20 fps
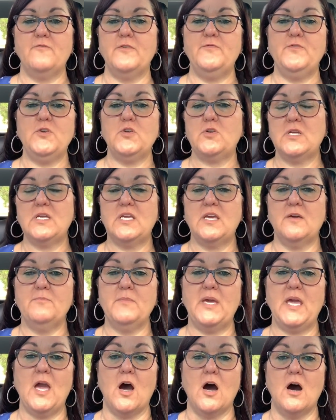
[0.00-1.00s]
If you could give
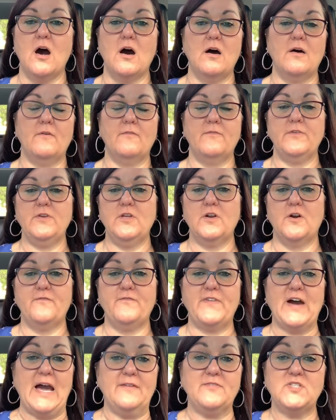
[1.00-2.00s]
me all, you know,
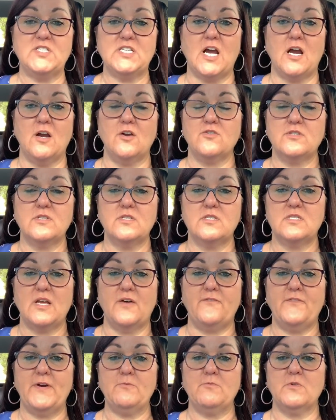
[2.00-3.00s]
5 stars and
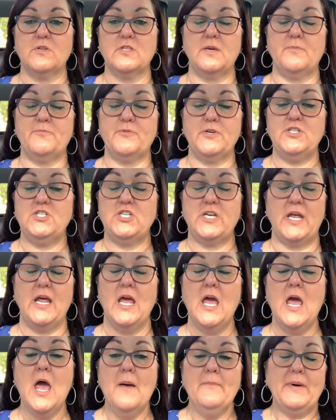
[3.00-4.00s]
stuff, I'd really appreciate
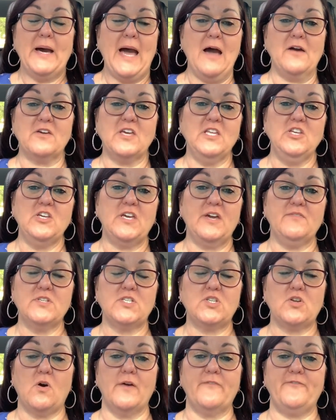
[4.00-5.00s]
it. But how can you give a
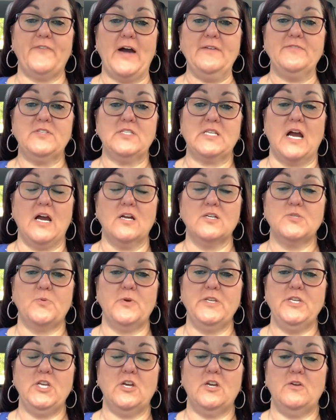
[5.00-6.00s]
store 5 stars
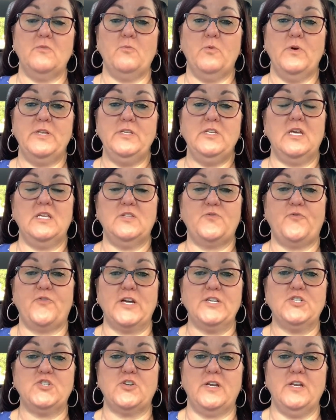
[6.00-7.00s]
when it's
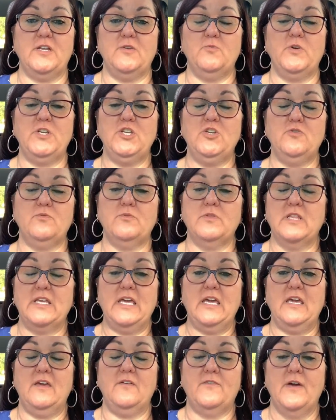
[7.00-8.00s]
frustrating, when you
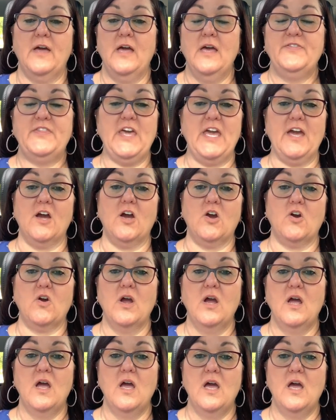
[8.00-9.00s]
leave there
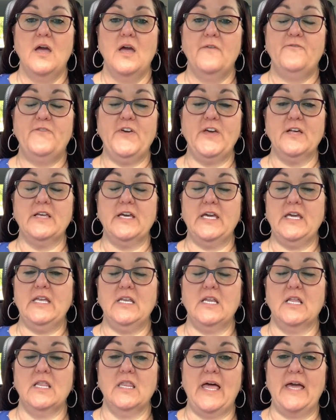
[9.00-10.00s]

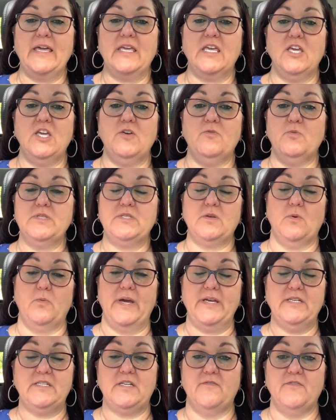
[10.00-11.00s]
feeling like it was a
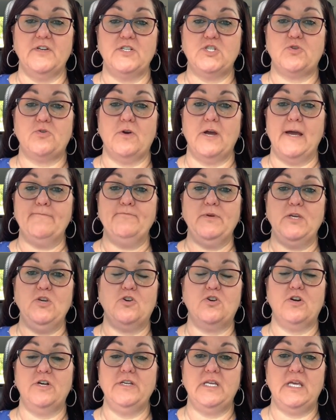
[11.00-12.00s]
waste of a trip, you
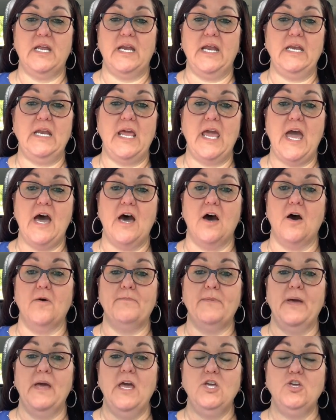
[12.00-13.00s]
couldn't get any help,
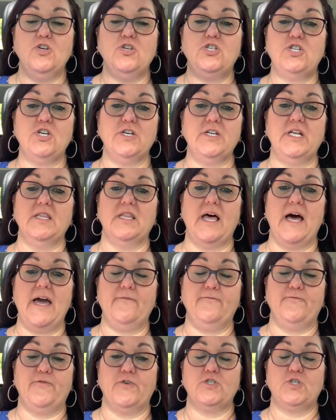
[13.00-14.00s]
you stood in
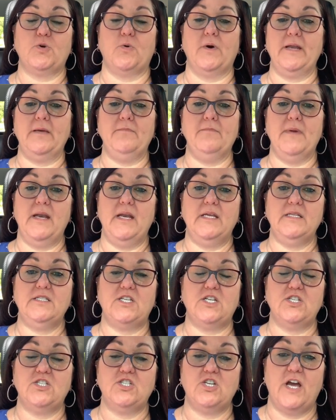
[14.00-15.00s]
line for 20 minutes
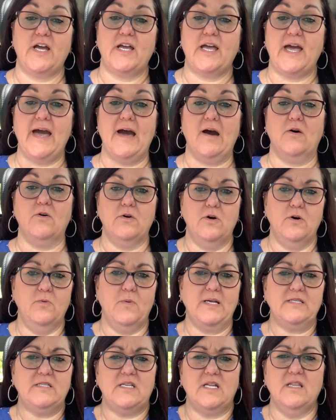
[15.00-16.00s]
to check out? Who
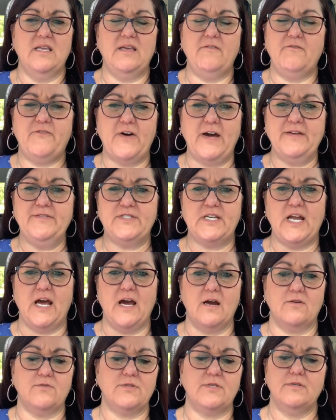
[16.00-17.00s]
wants to leave 5
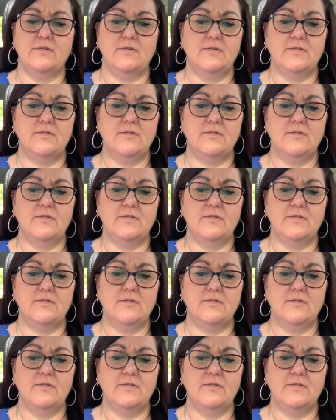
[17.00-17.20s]
stars?